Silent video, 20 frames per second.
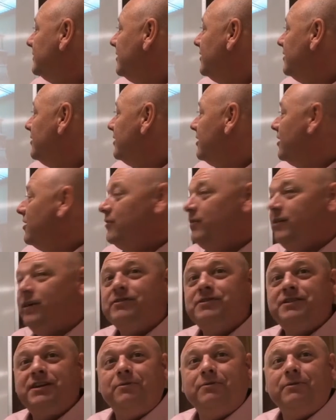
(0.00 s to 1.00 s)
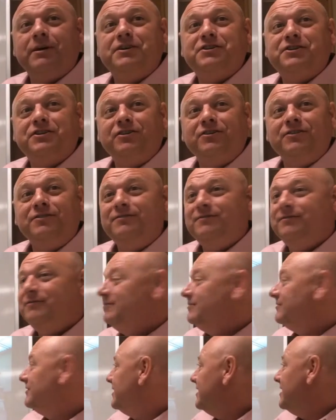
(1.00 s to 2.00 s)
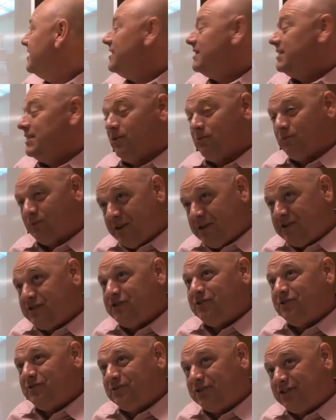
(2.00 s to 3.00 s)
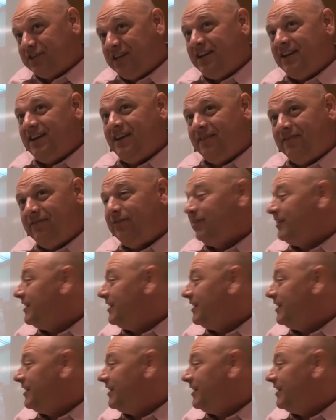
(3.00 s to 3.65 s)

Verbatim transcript: there you go. There's the original. The original seat of